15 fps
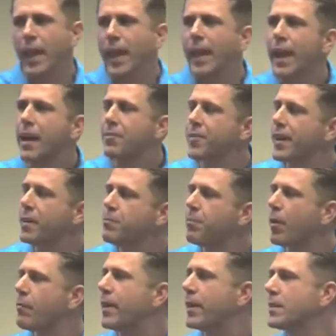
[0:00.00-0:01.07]
and I've
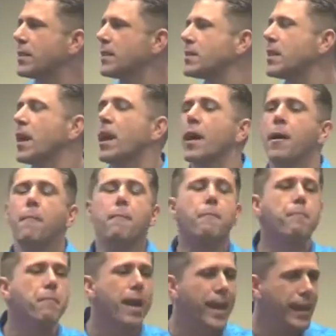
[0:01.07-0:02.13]
implemented
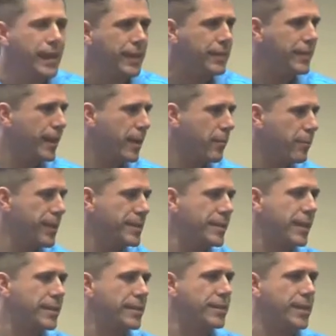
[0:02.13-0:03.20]
many therapies
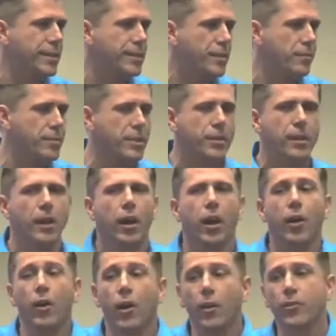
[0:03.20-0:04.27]
and systems
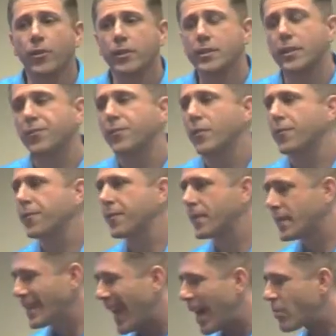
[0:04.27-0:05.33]
on hundreds, if not
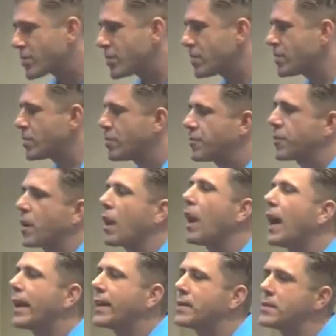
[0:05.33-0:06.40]
thousands, of
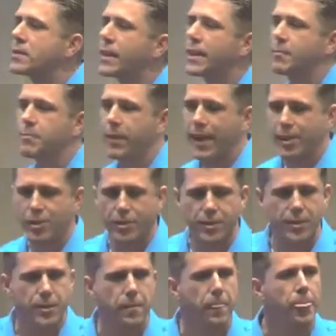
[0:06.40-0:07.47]
clients and patients.